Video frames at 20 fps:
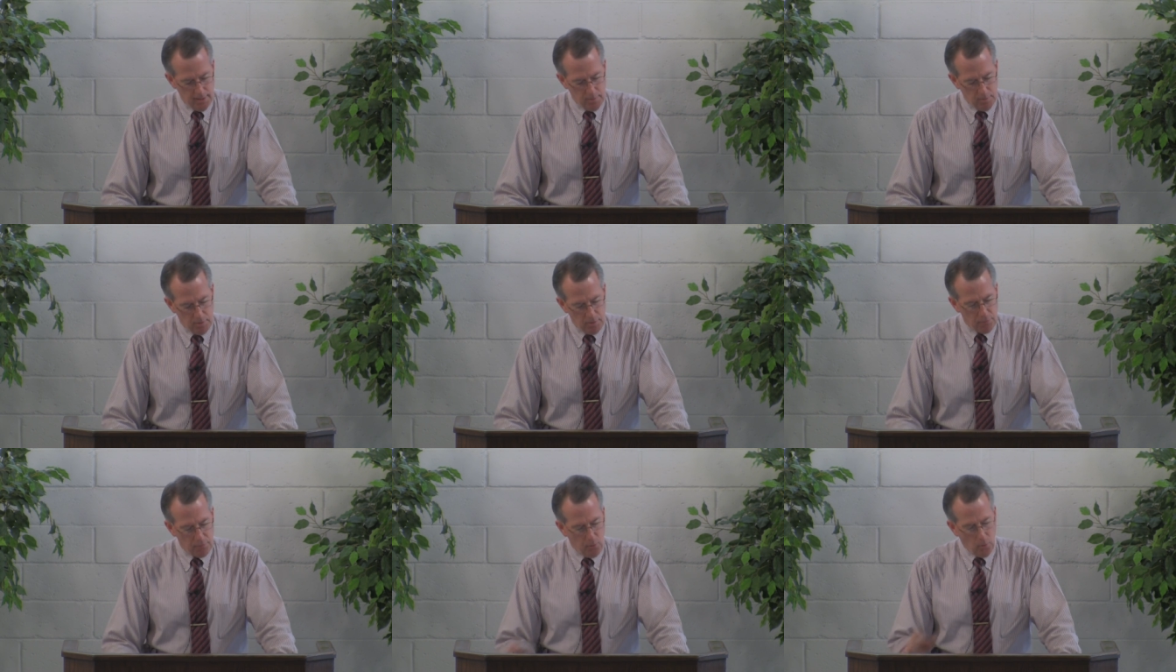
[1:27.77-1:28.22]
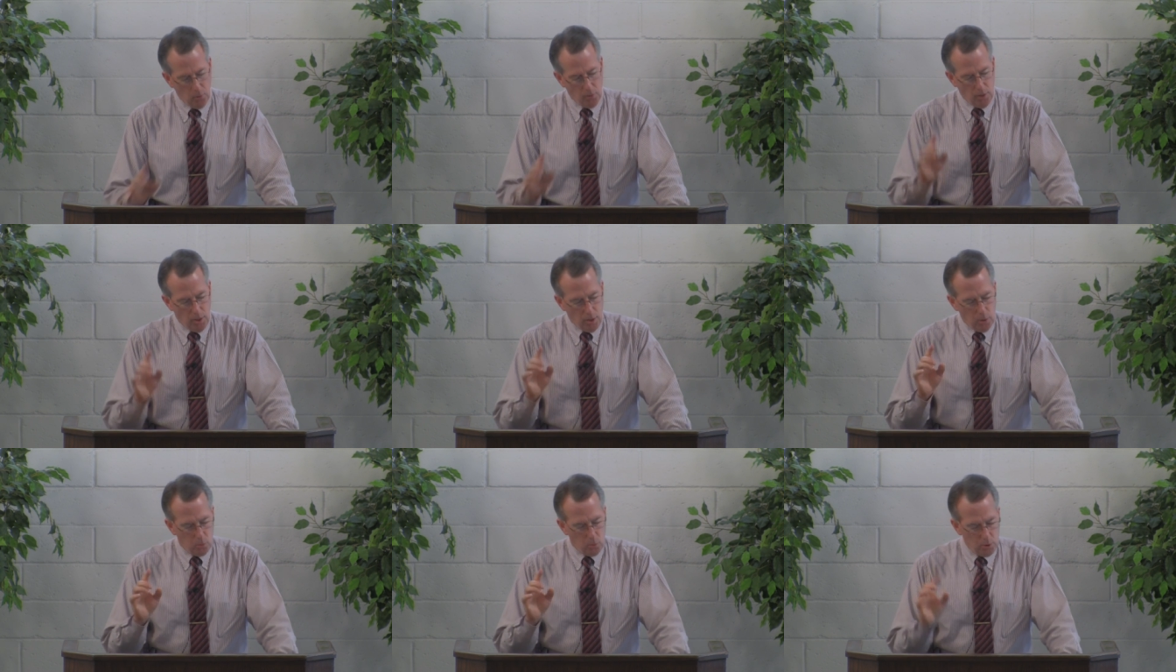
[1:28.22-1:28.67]
before
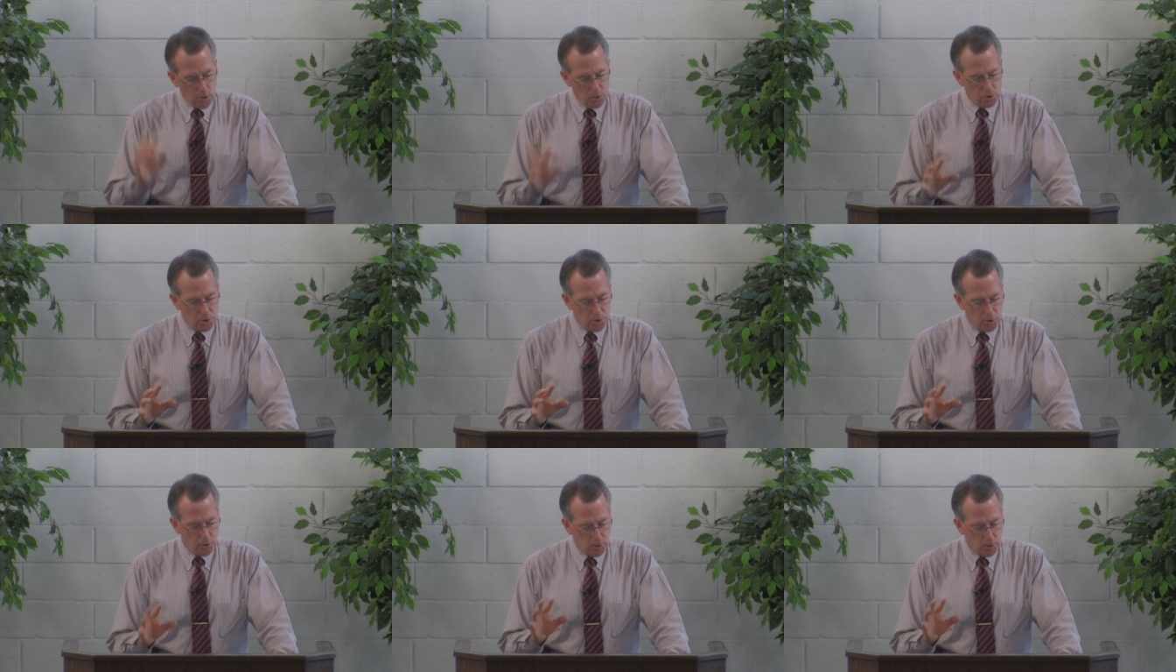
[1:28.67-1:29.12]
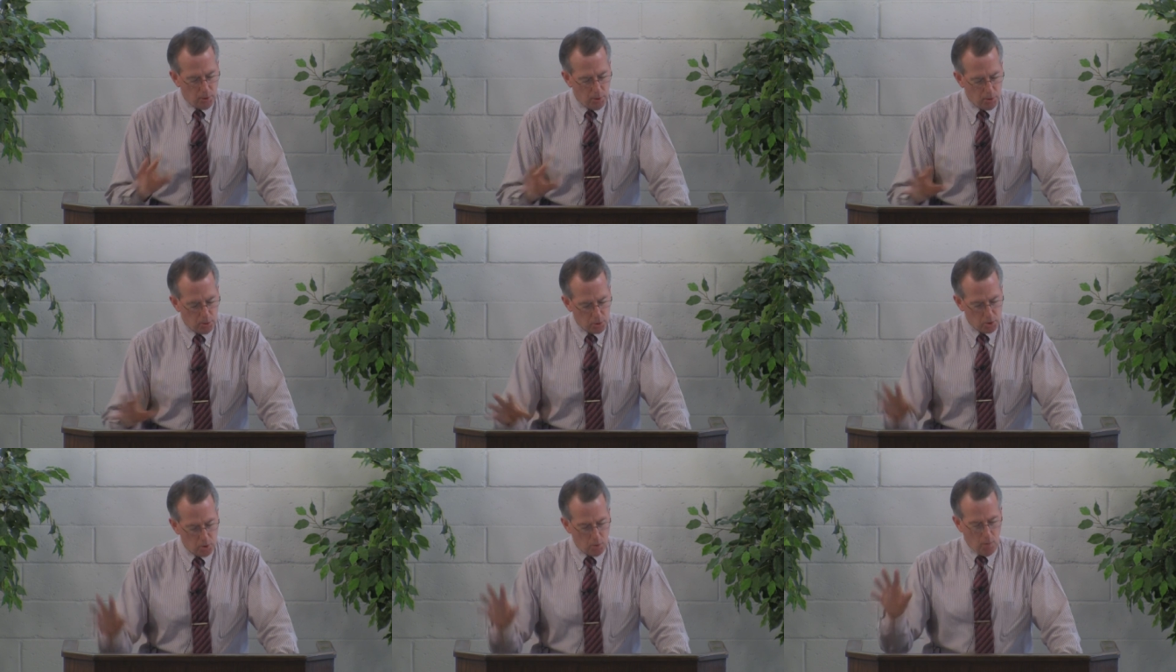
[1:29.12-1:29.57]
a rooster
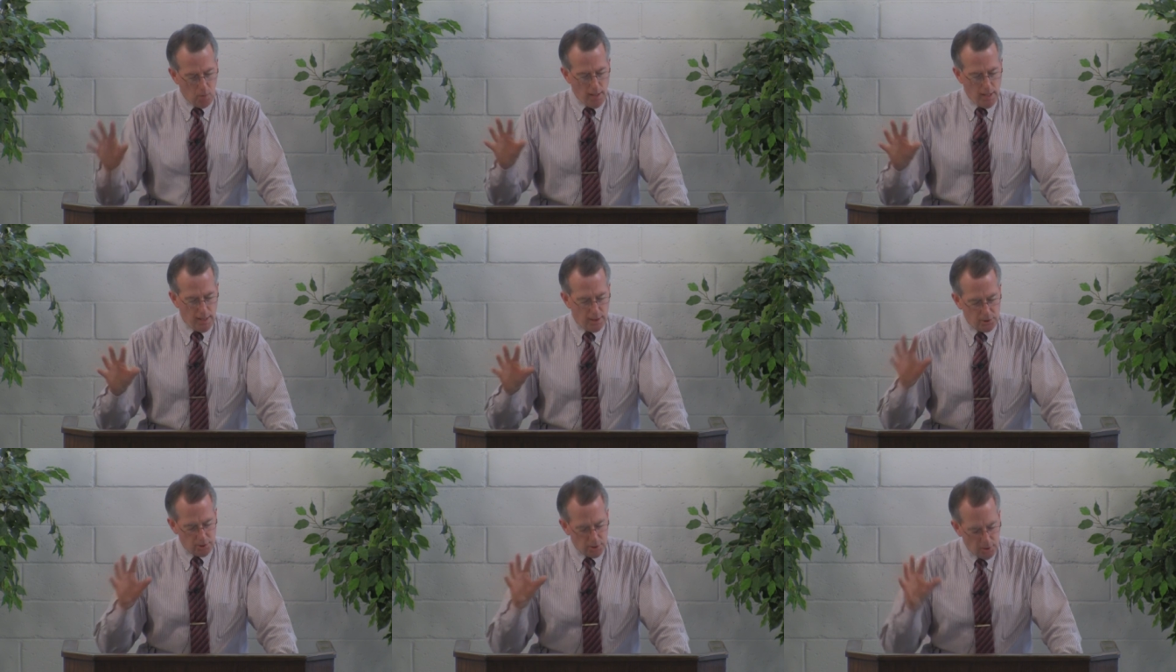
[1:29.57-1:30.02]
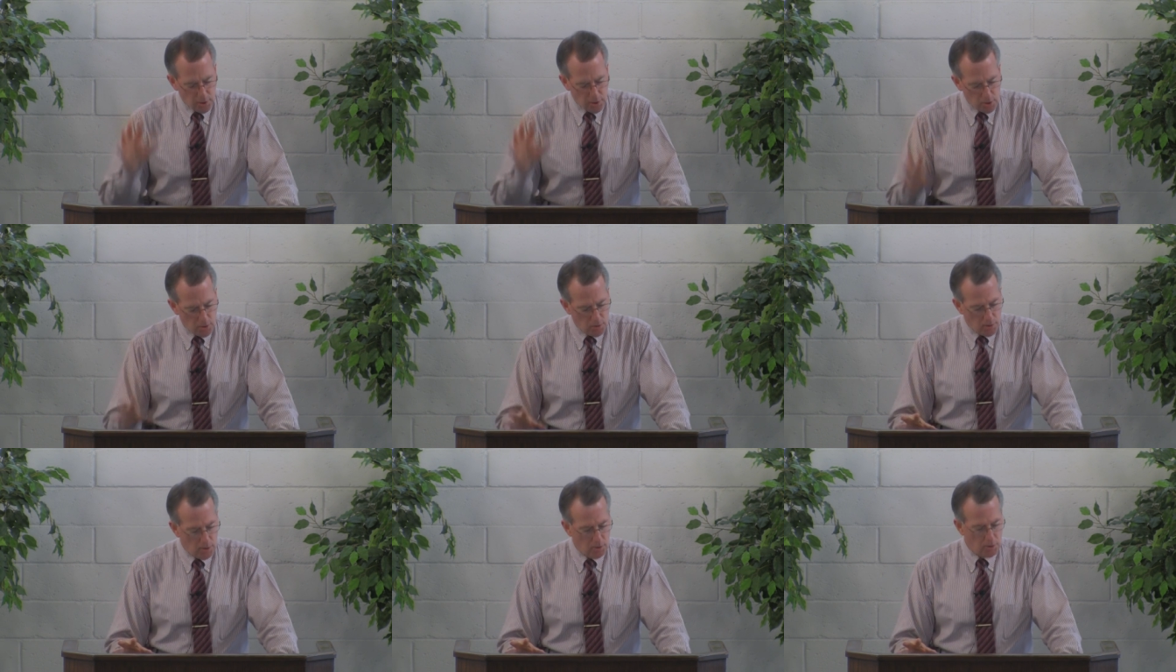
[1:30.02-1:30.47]
crows twice,
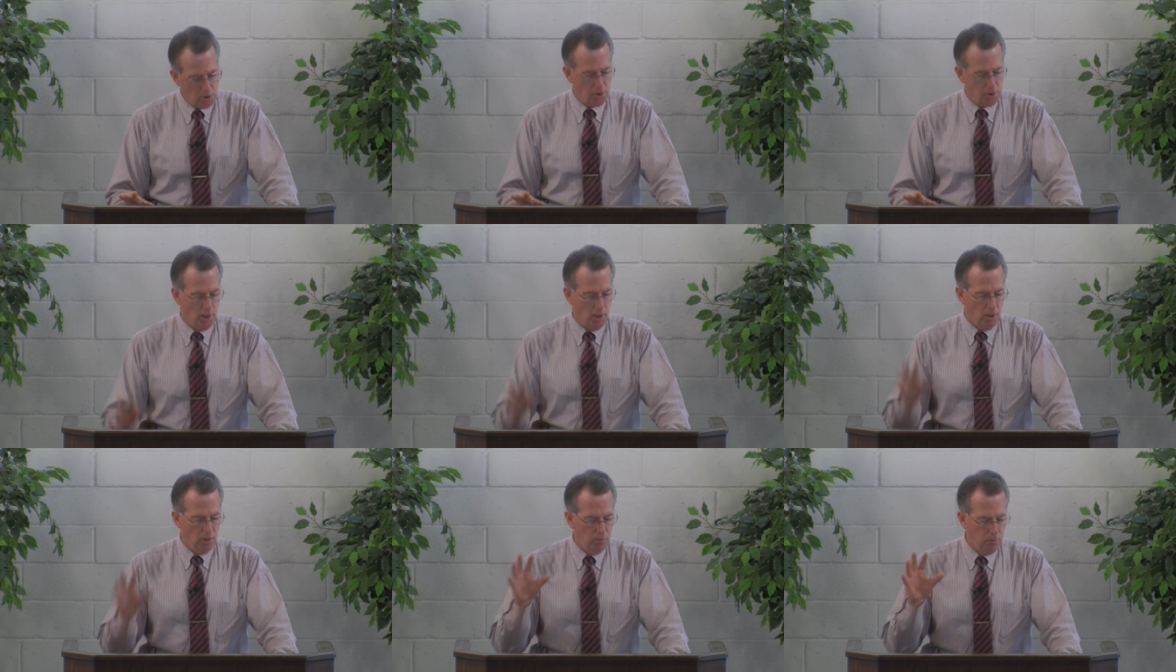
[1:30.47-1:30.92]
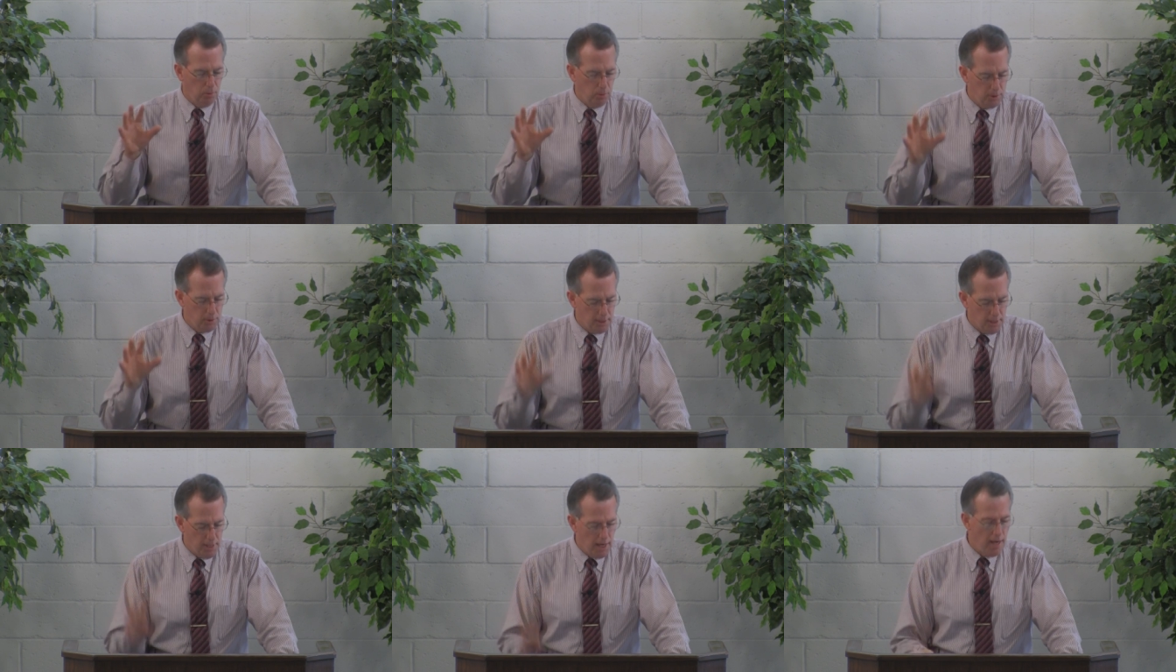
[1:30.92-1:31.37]
you yourself will
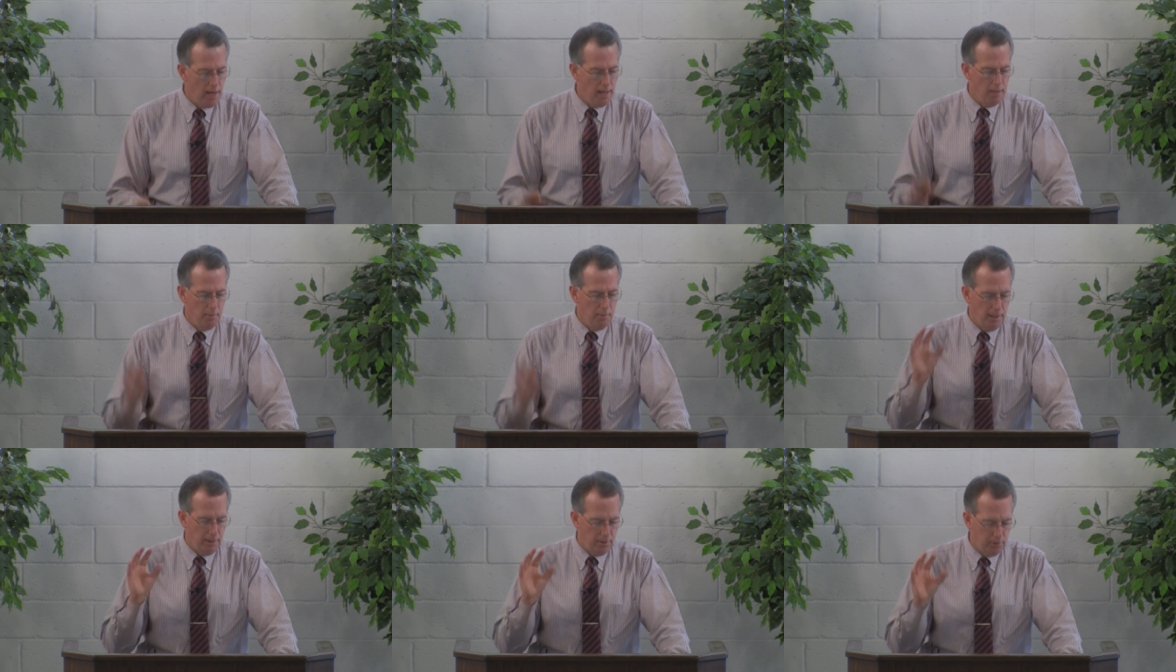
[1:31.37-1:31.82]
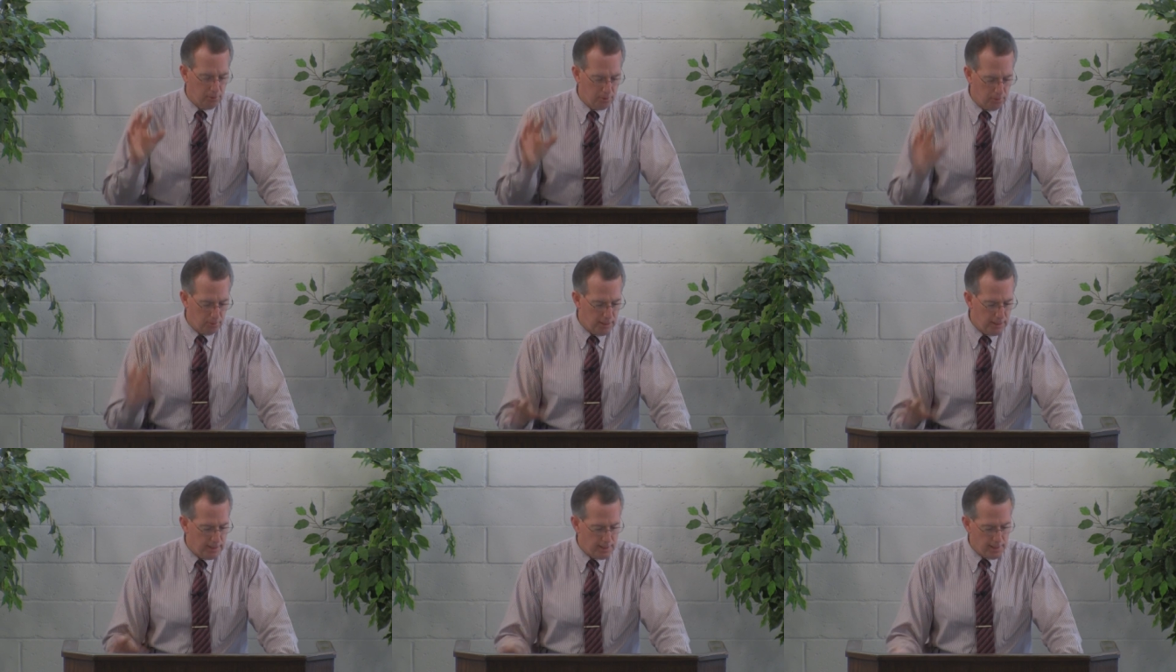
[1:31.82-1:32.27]
deny me
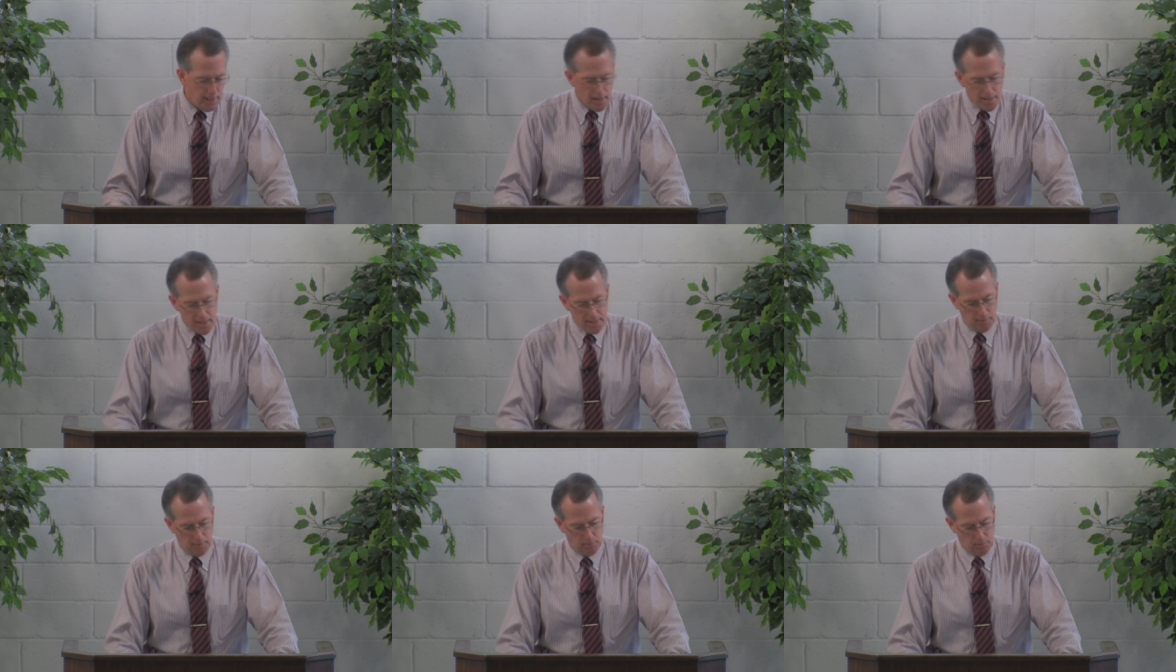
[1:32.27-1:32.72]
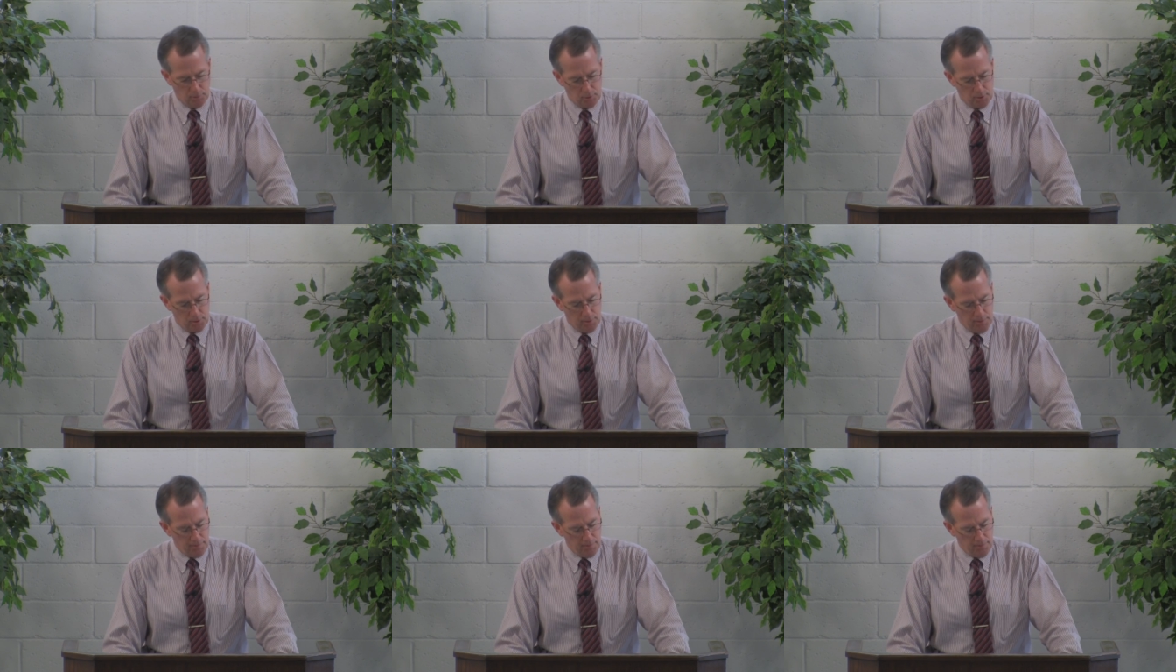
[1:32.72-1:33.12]
3 times.